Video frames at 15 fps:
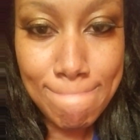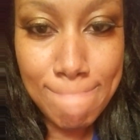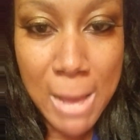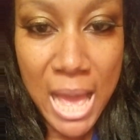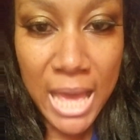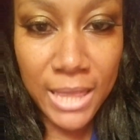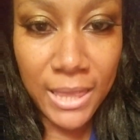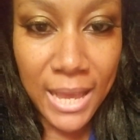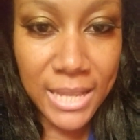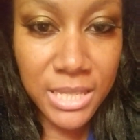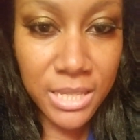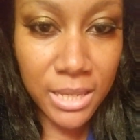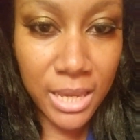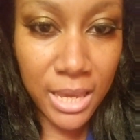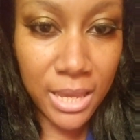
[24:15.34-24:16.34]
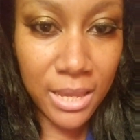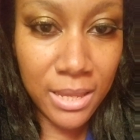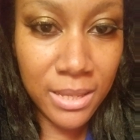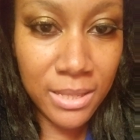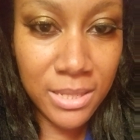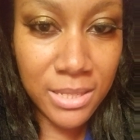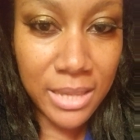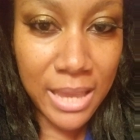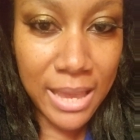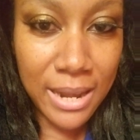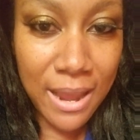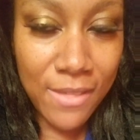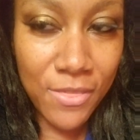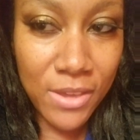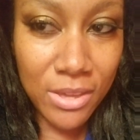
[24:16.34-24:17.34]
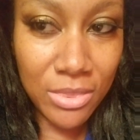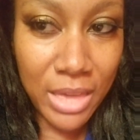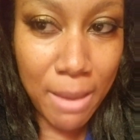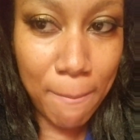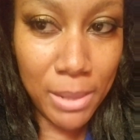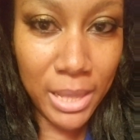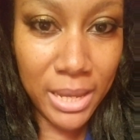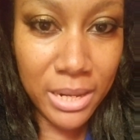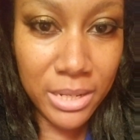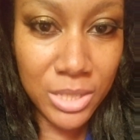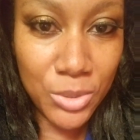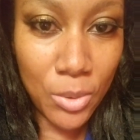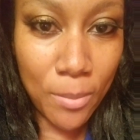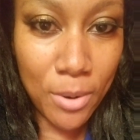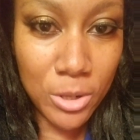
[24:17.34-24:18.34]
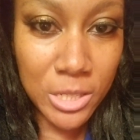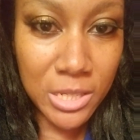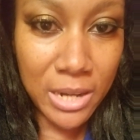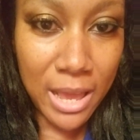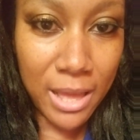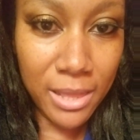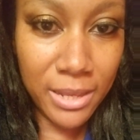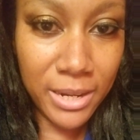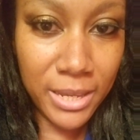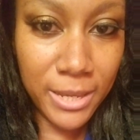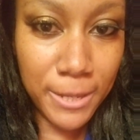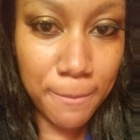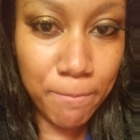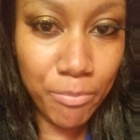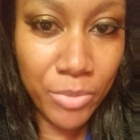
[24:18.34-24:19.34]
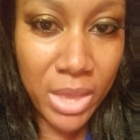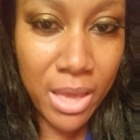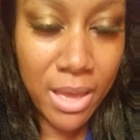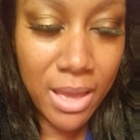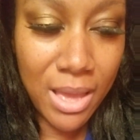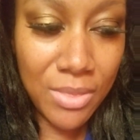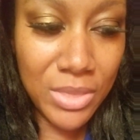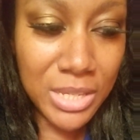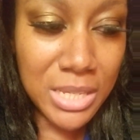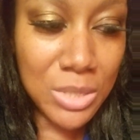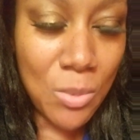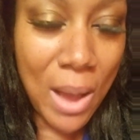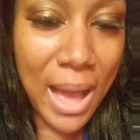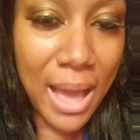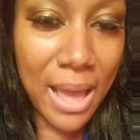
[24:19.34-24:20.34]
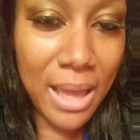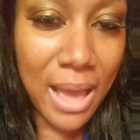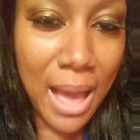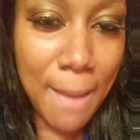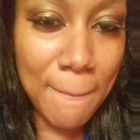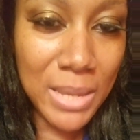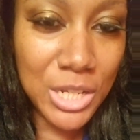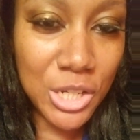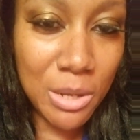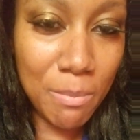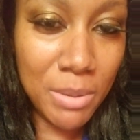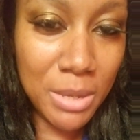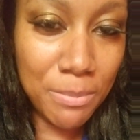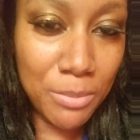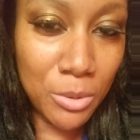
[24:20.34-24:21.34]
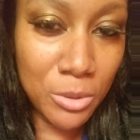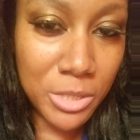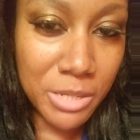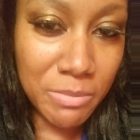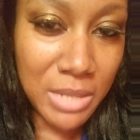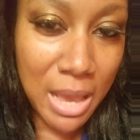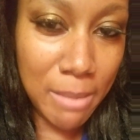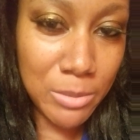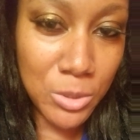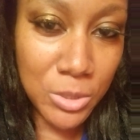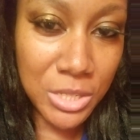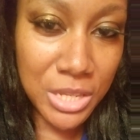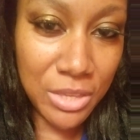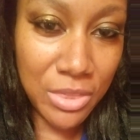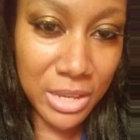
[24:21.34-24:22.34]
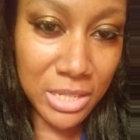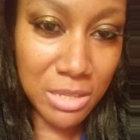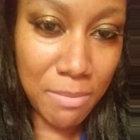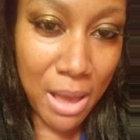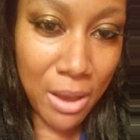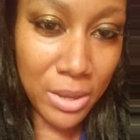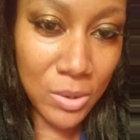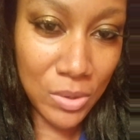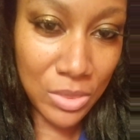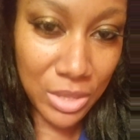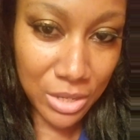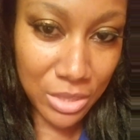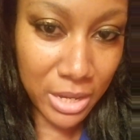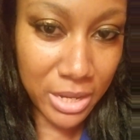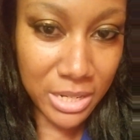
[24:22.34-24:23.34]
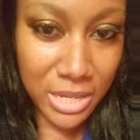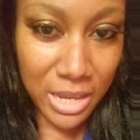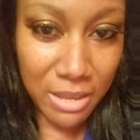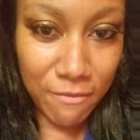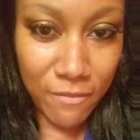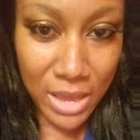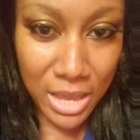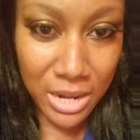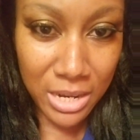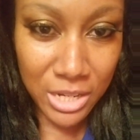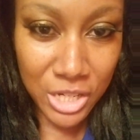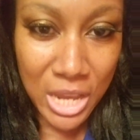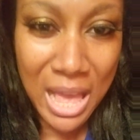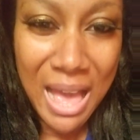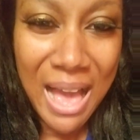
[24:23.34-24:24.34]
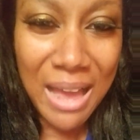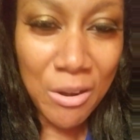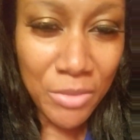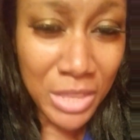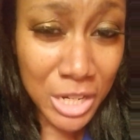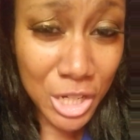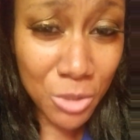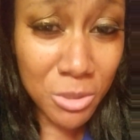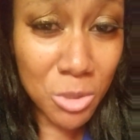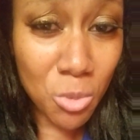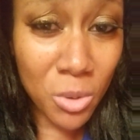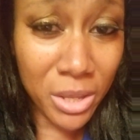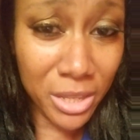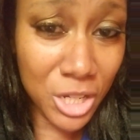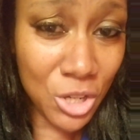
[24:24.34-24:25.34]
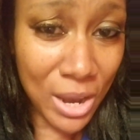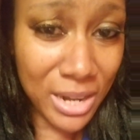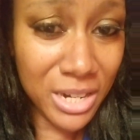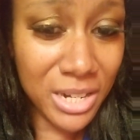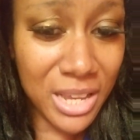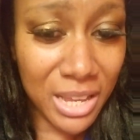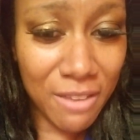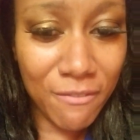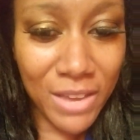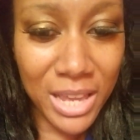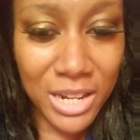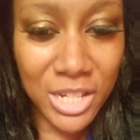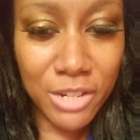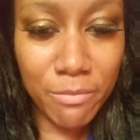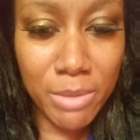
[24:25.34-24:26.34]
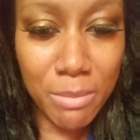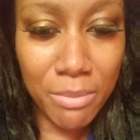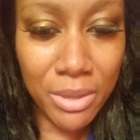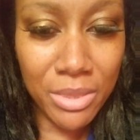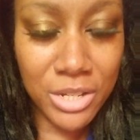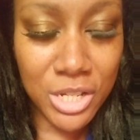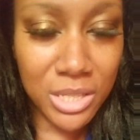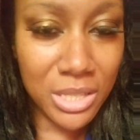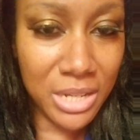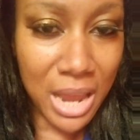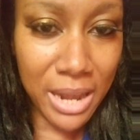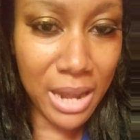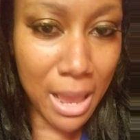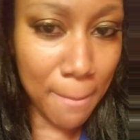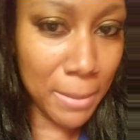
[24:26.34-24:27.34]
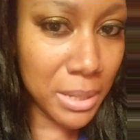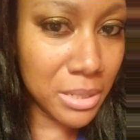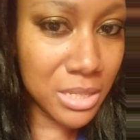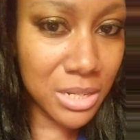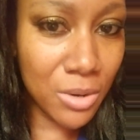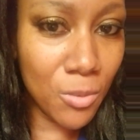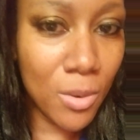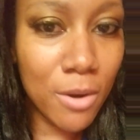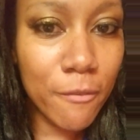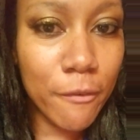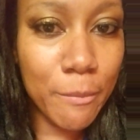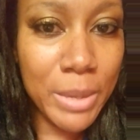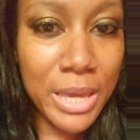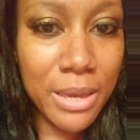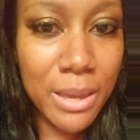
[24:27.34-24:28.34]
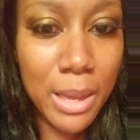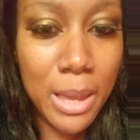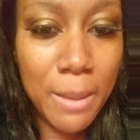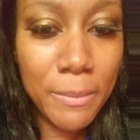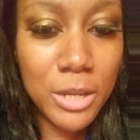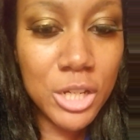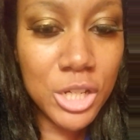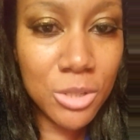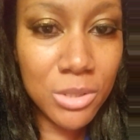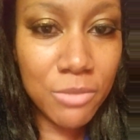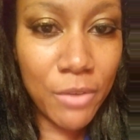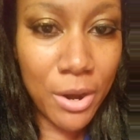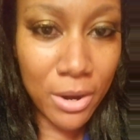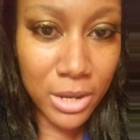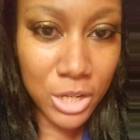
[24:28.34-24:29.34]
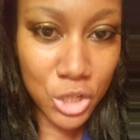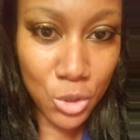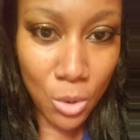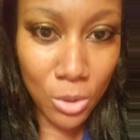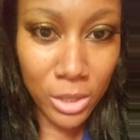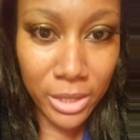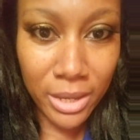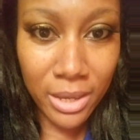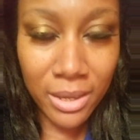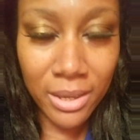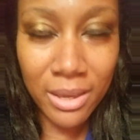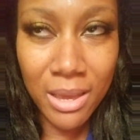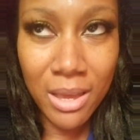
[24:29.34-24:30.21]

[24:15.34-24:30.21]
Had lots of kids, and I think that played into her personality. And this is why I mention people sometimes will see things about you and think they can take advantage. I don't think she was really trying to take advantage of me, but just the dynamic didn't work for me because she was very controlling.